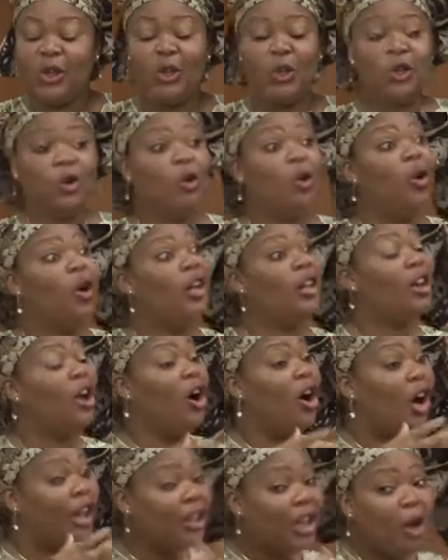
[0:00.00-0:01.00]
Join
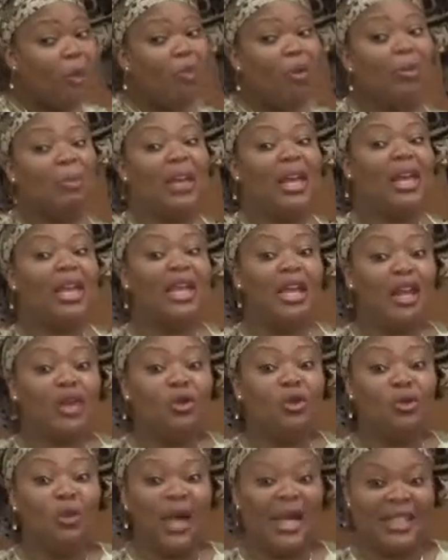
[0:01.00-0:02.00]
other women in the
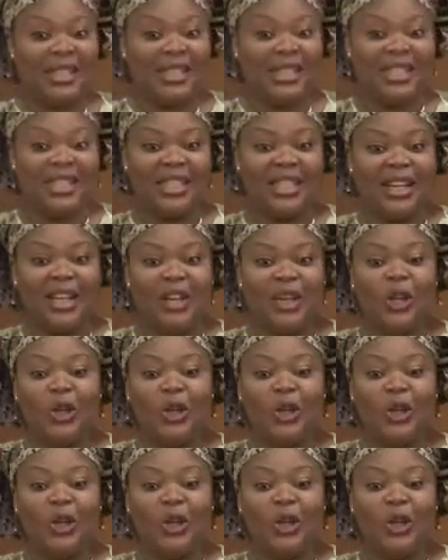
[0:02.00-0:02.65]
U.S.,